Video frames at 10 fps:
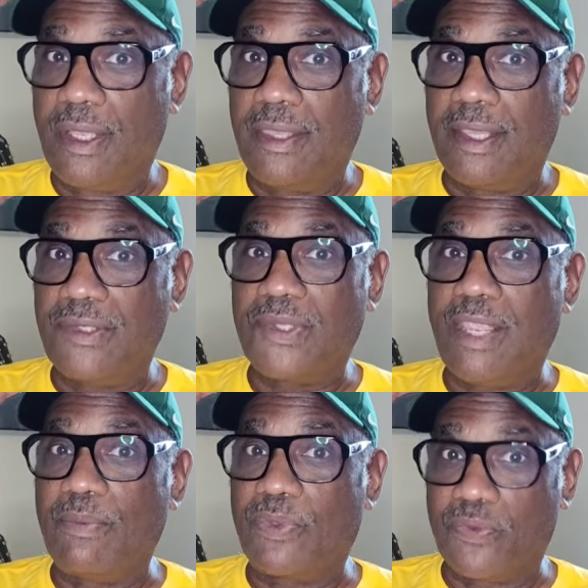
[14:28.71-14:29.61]
that
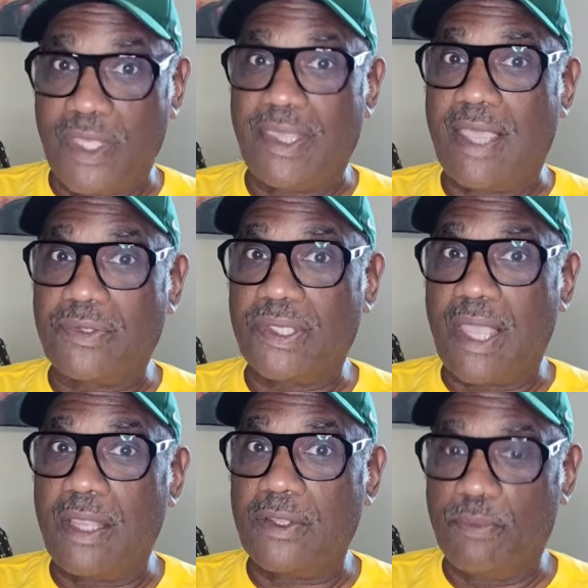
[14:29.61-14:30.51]
same
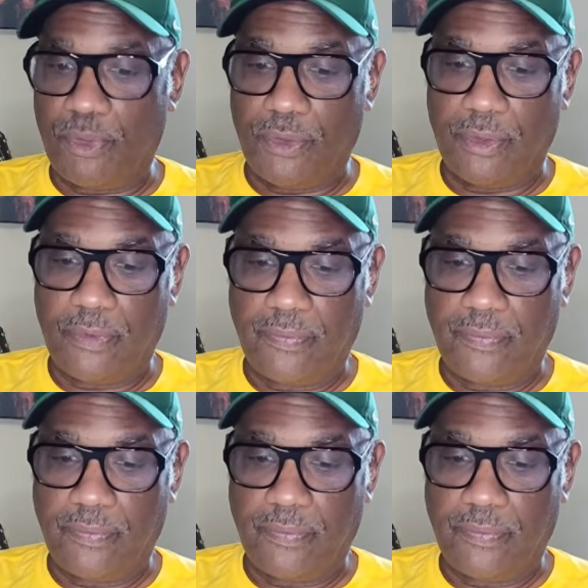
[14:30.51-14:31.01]
$3,000 computer.